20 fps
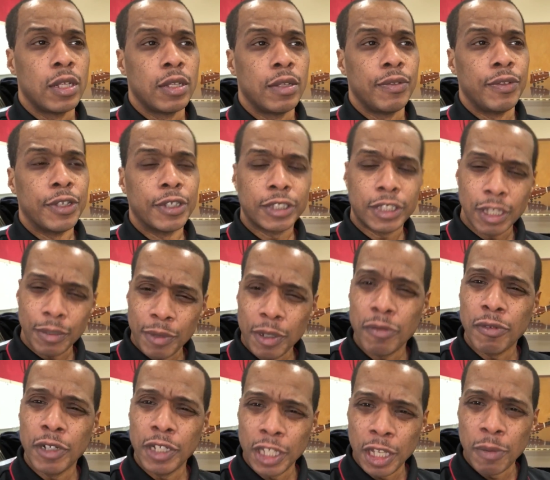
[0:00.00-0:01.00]
there's something
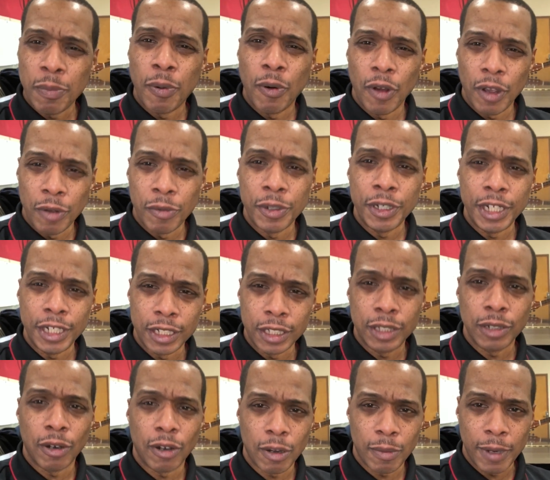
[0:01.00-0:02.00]
really important we need to
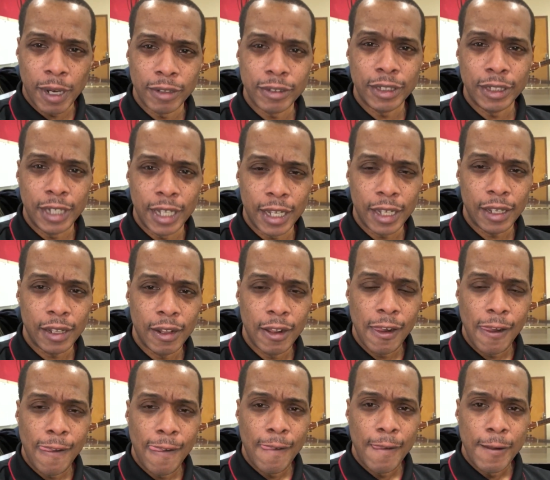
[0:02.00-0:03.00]
talk about today.
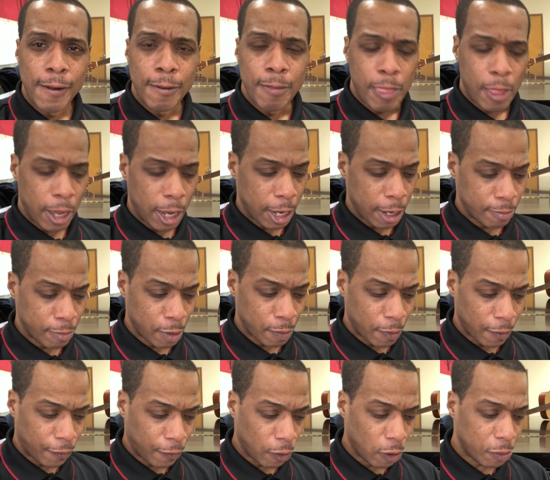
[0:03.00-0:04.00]
But
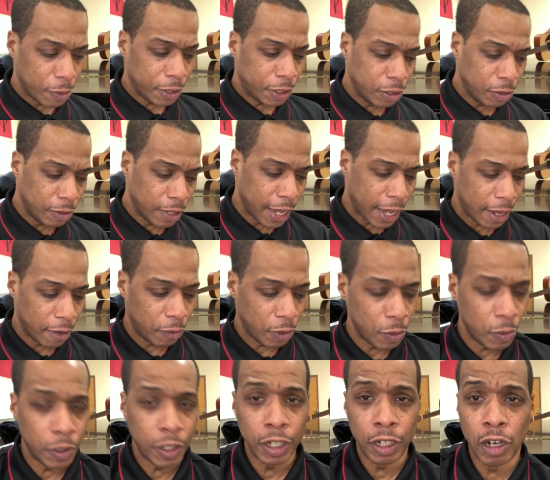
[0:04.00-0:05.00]
before we do that, we
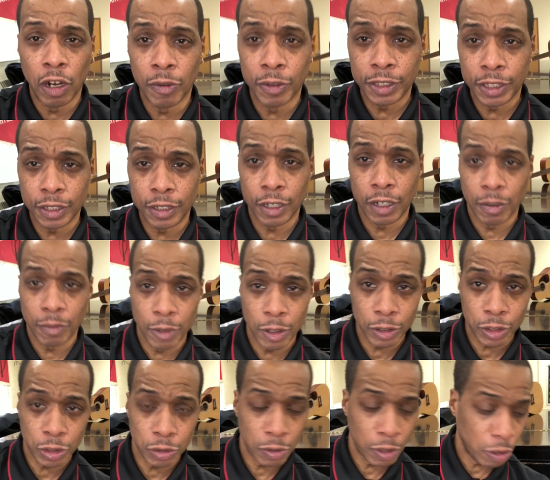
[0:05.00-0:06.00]
want to go into the
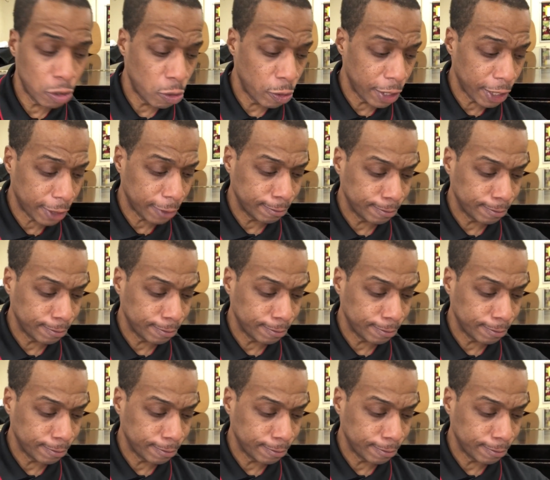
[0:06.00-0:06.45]
commercial real quick.